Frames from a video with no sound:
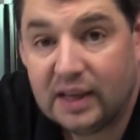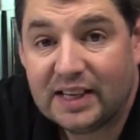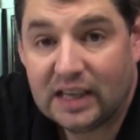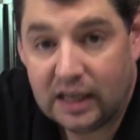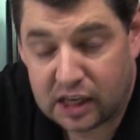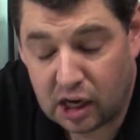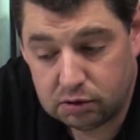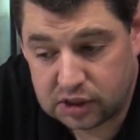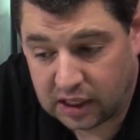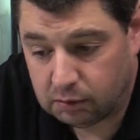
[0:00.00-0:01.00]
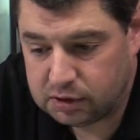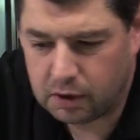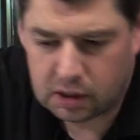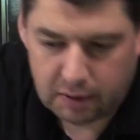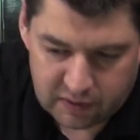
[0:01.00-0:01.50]
Clear coating, we
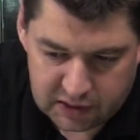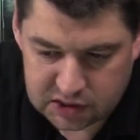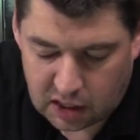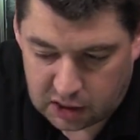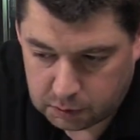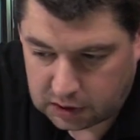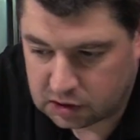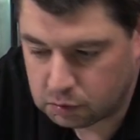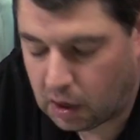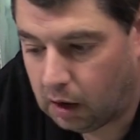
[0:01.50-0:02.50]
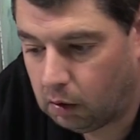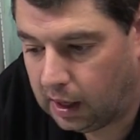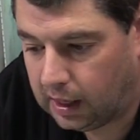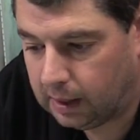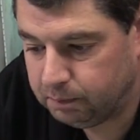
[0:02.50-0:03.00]
spoke about this last week as well.
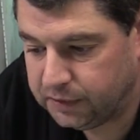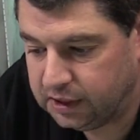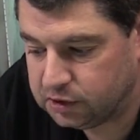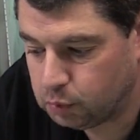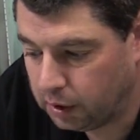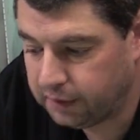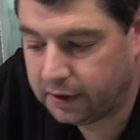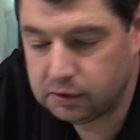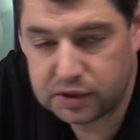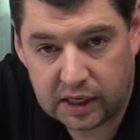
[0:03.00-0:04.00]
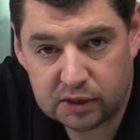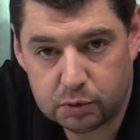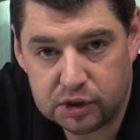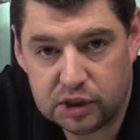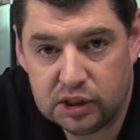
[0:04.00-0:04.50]
Um, it's one of those things
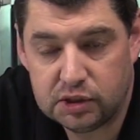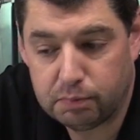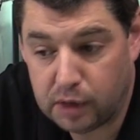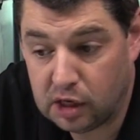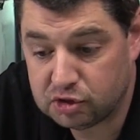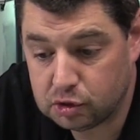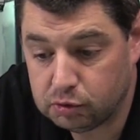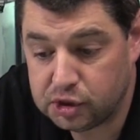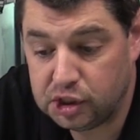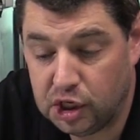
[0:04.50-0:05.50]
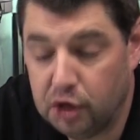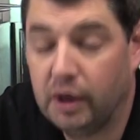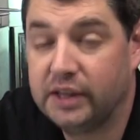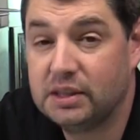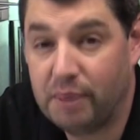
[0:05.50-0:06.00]
which is personal to you
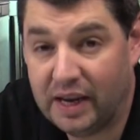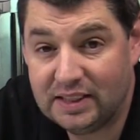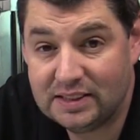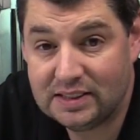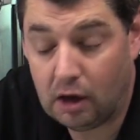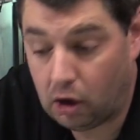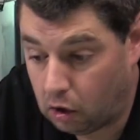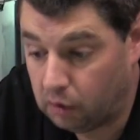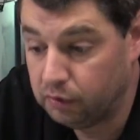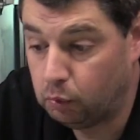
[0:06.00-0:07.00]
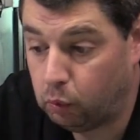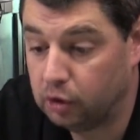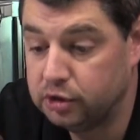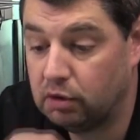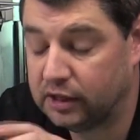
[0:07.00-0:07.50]
and depends on
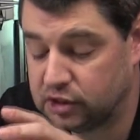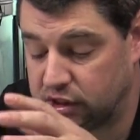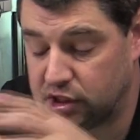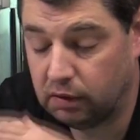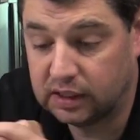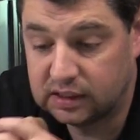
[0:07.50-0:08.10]
what you're actually doing.